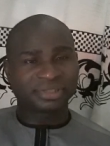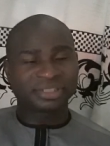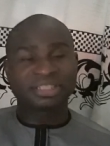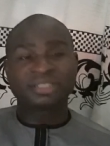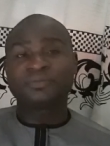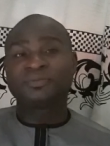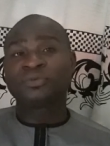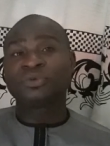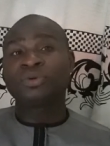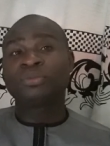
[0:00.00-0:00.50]

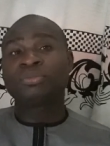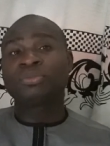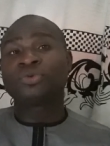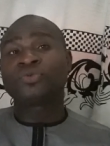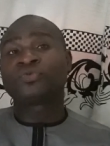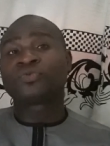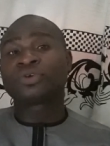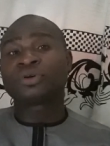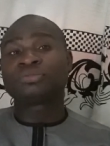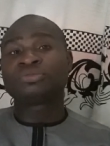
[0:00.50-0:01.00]
If you
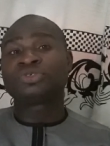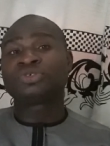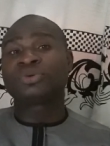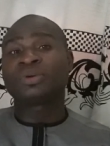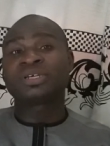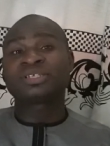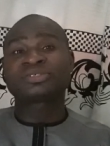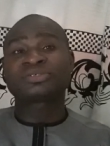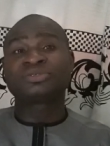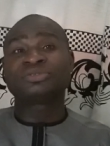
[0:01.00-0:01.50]
move from
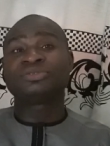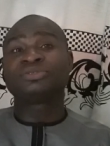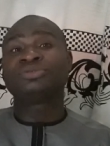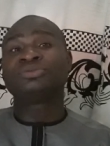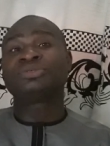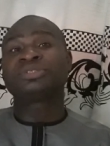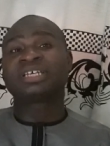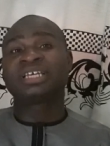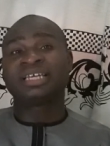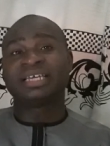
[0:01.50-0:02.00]
US to
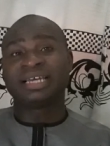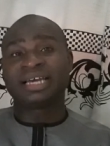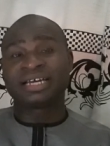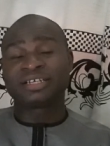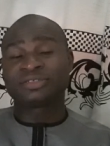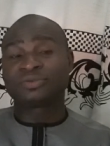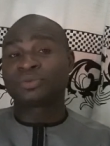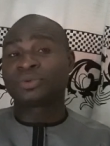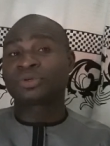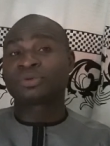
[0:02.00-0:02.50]
UK
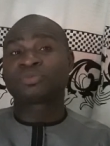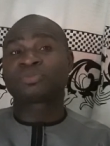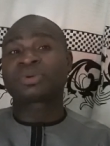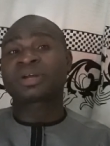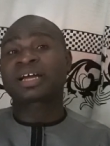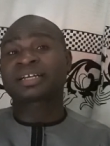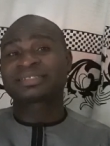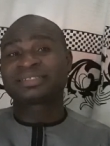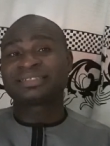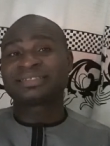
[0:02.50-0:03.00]
and you want to
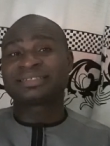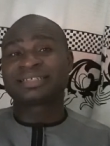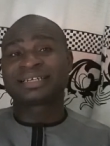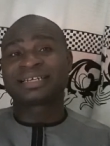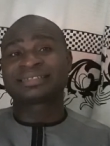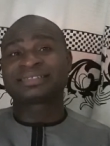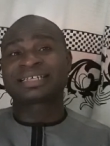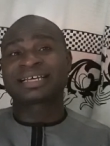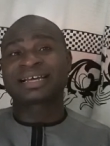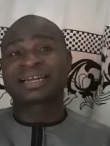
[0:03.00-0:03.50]
practice
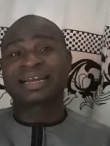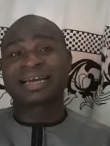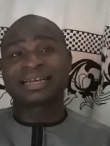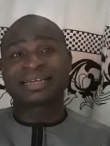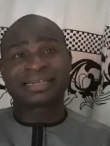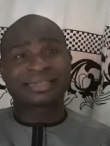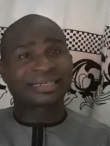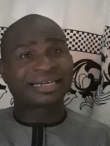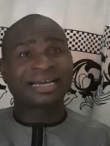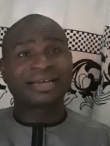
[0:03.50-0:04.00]
as an
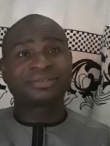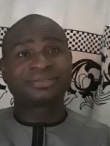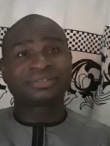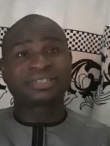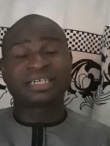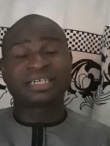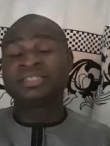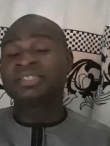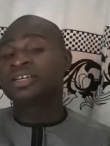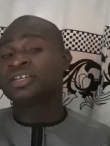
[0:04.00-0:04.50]

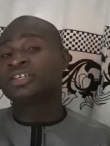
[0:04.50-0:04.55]
accountant,